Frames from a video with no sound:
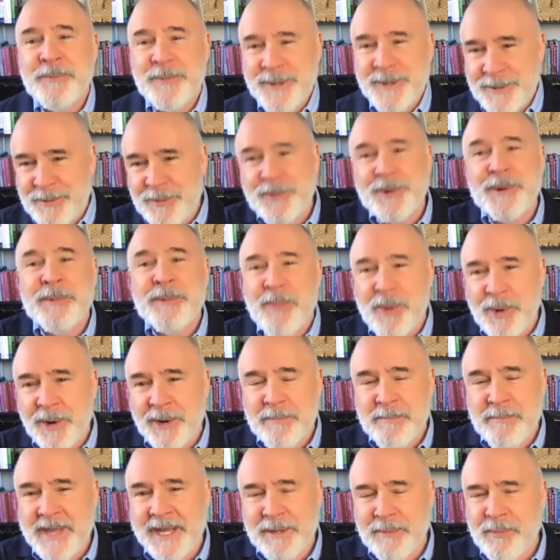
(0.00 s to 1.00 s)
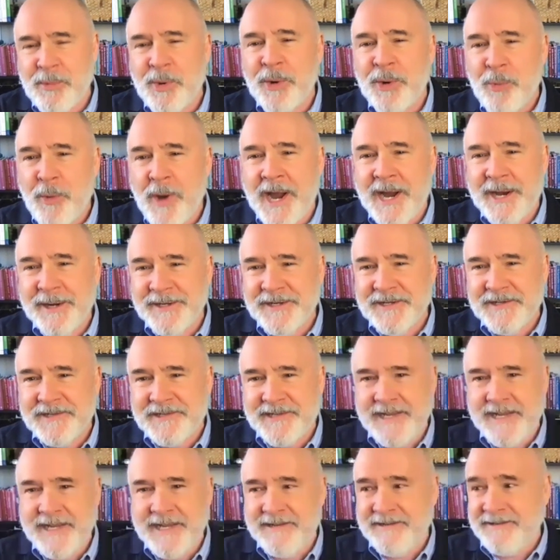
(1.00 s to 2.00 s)
we're more men are more wired to
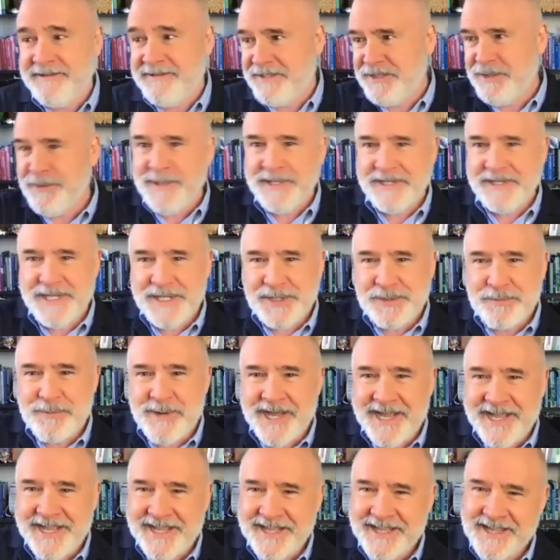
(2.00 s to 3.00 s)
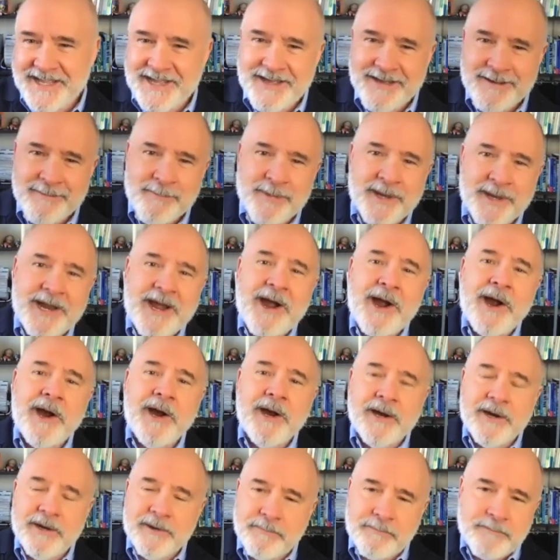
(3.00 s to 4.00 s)
say do it this way but
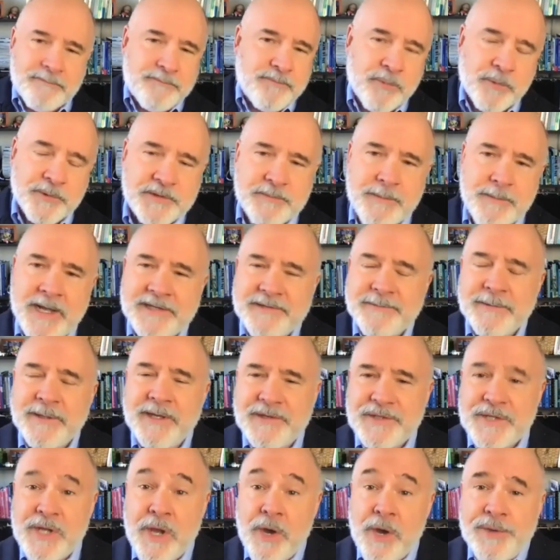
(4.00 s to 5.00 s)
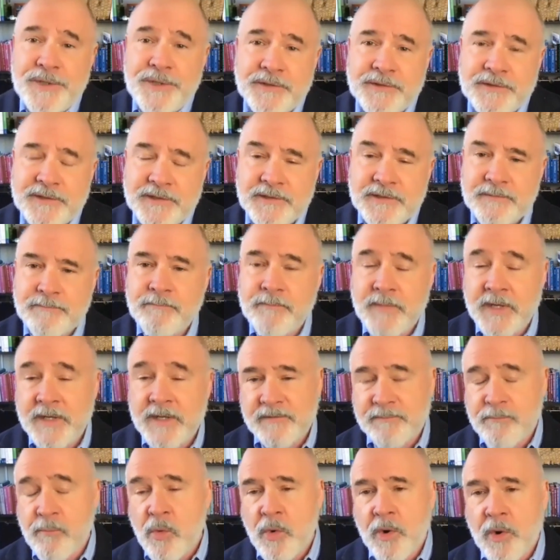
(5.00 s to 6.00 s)
our responsibility as coaches is
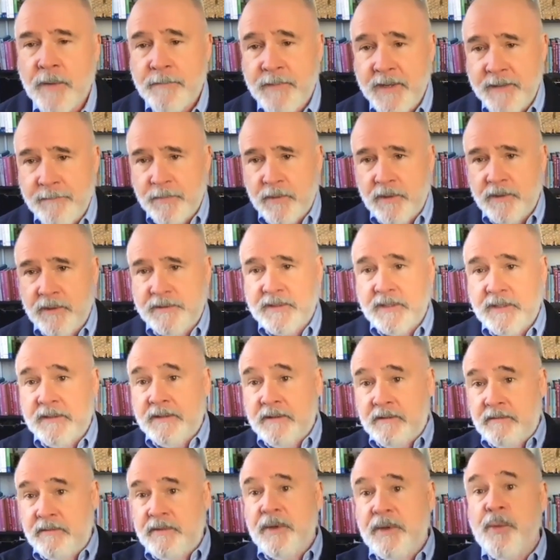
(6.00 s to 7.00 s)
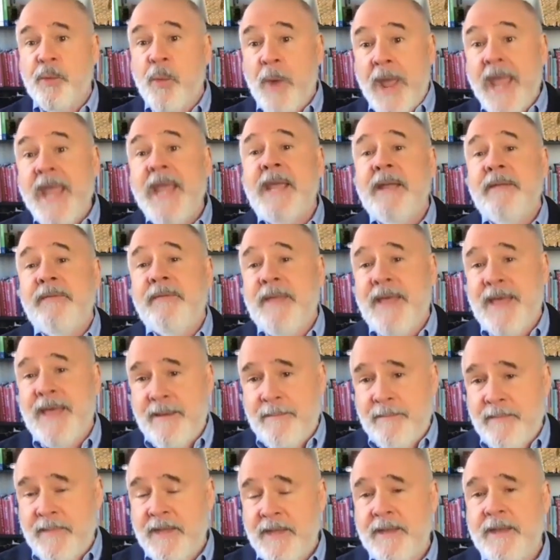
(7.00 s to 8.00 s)
is more people to to waken
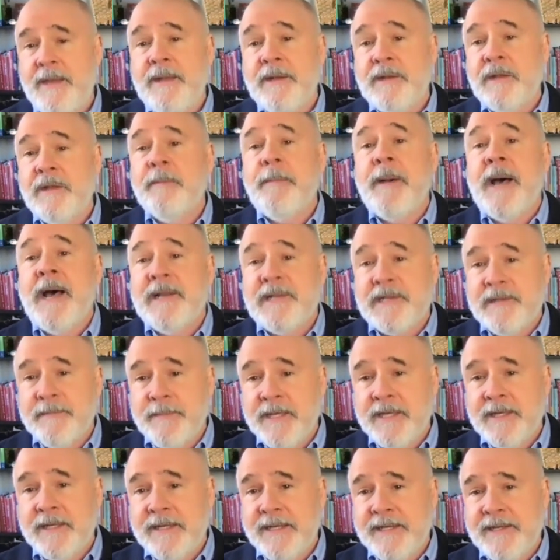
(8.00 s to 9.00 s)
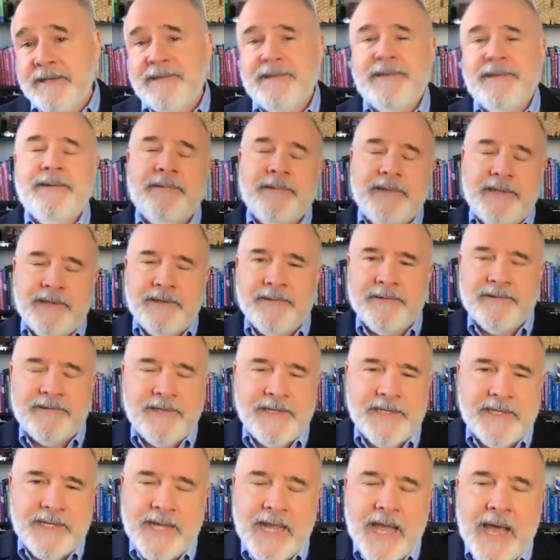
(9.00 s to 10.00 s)
them to the possibilities in in
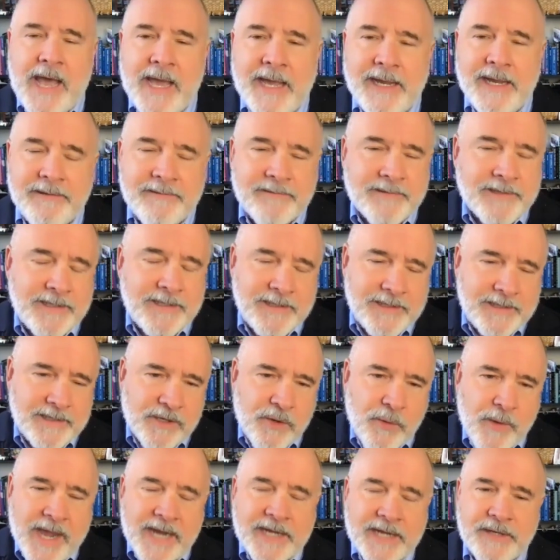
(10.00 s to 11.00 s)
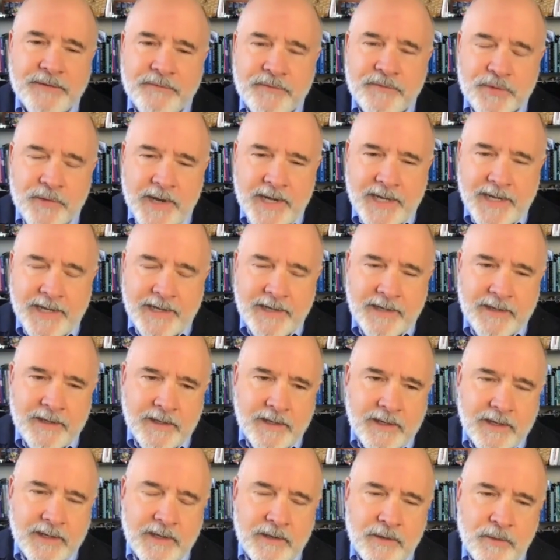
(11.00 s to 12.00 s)
cti Coactive training,
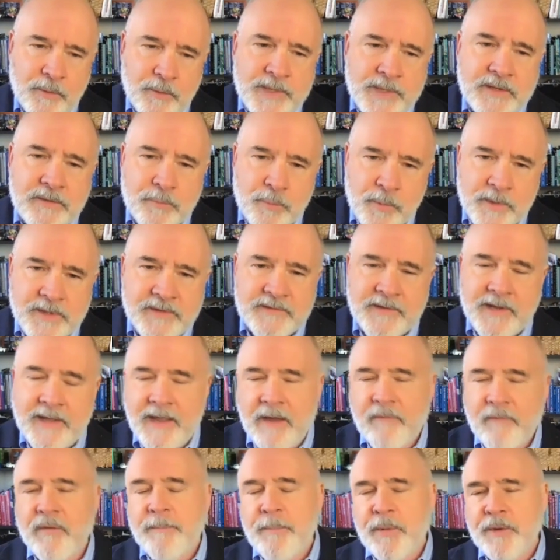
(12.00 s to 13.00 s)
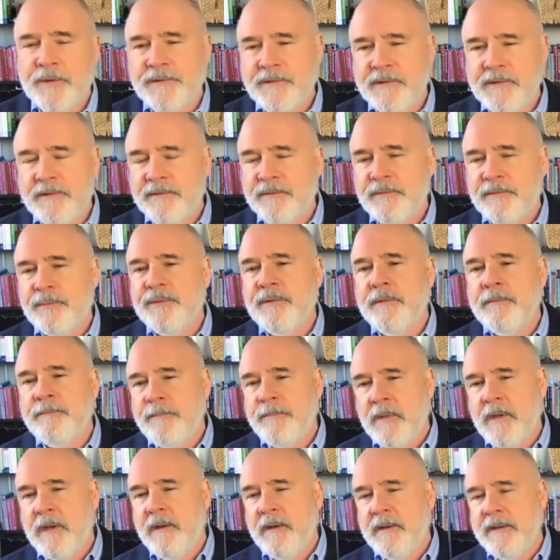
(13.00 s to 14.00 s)
uh, we, we say every person is re-
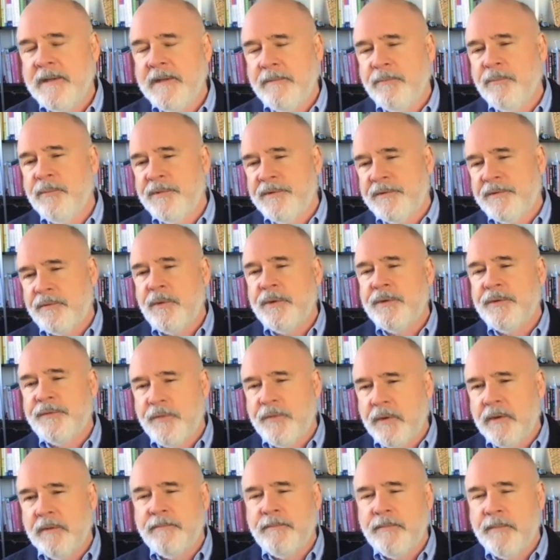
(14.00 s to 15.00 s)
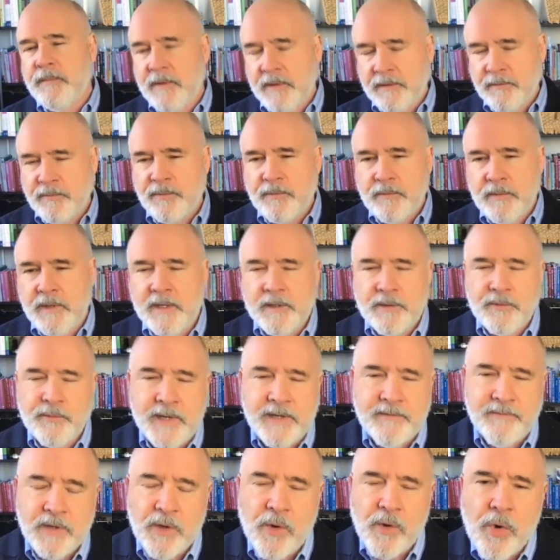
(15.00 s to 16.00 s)
uh, resourceful, uh, uh
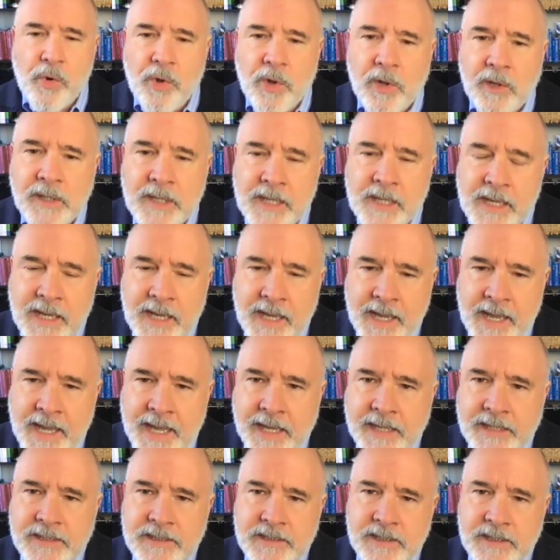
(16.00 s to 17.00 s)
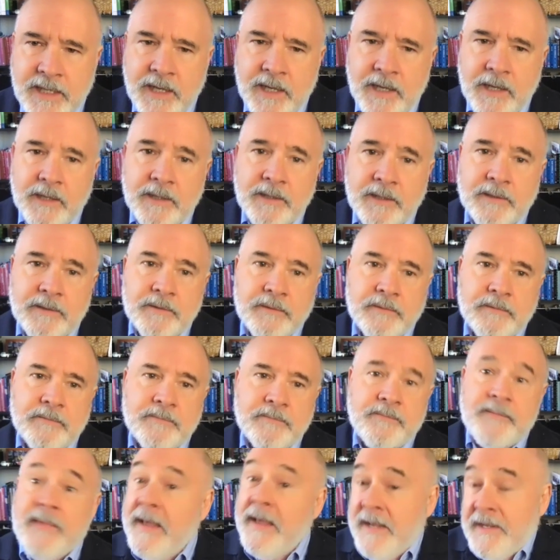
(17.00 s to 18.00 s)
creative, and whole. And, whole. and uh,
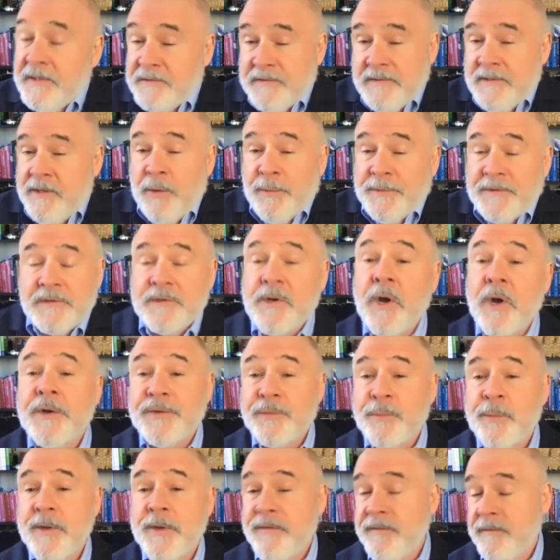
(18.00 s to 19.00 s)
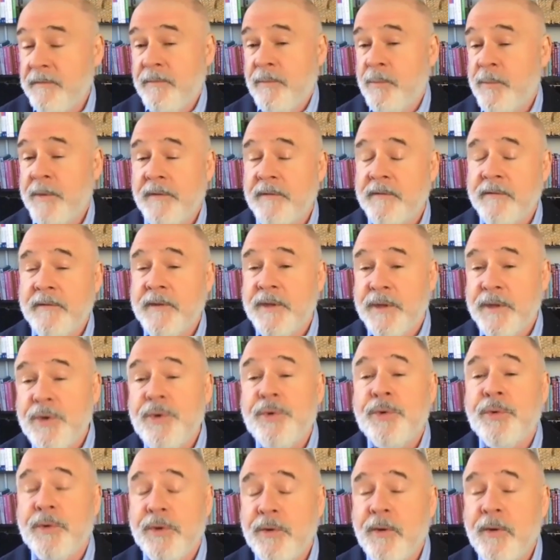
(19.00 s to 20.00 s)
it's you know it starts with with
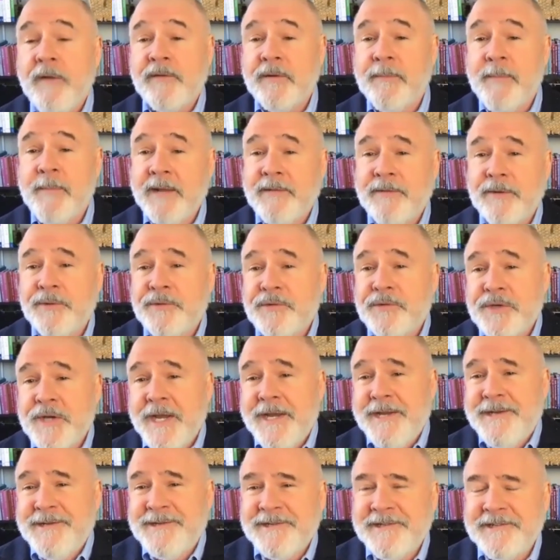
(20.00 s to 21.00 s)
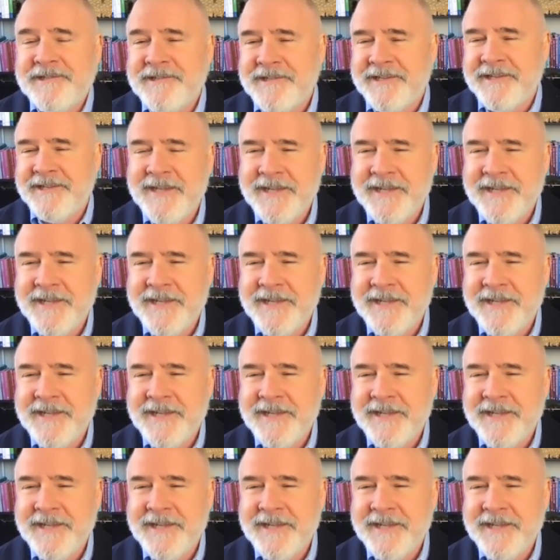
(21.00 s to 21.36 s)
you. You have to make those changes,